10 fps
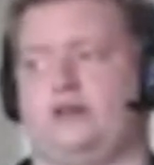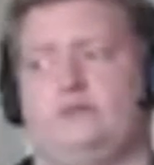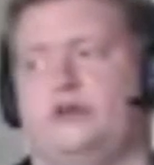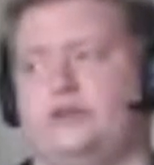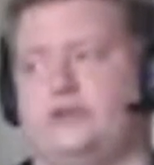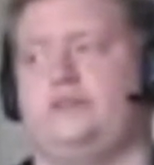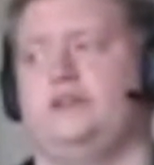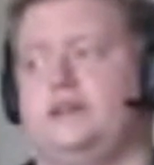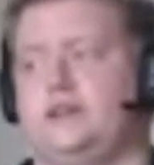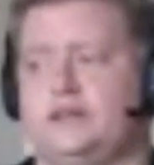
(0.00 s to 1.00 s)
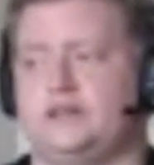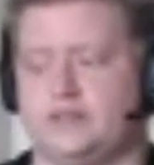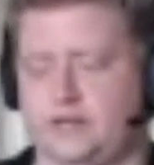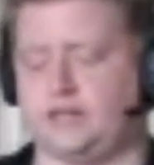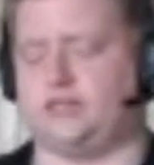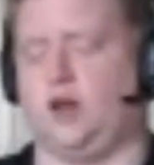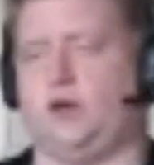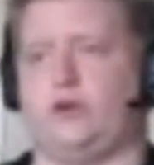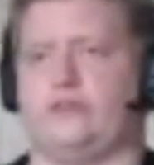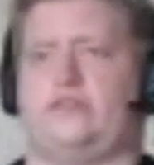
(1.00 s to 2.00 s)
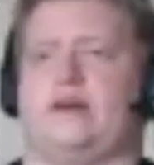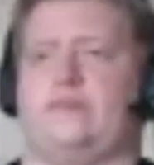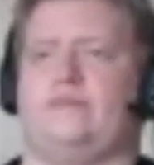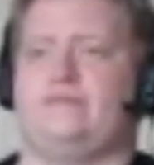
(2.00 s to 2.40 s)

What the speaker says: They're already wounded. It's not looking good for them.